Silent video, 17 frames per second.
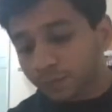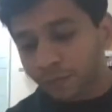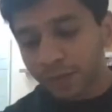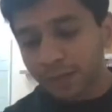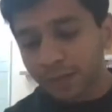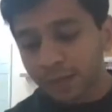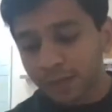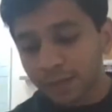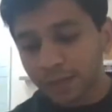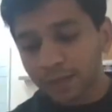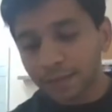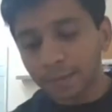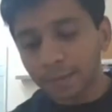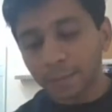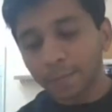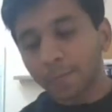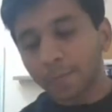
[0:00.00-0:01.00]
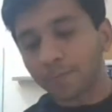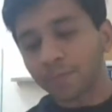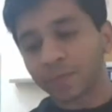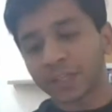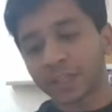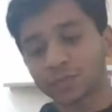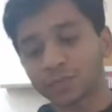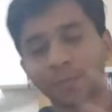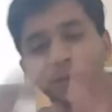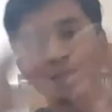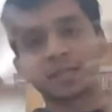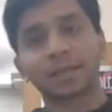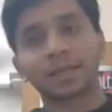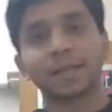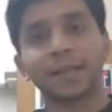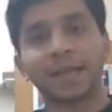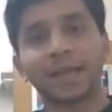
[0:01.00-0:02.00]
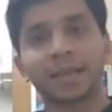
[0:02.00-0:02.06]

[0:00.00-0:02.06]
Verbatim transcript: will this will basically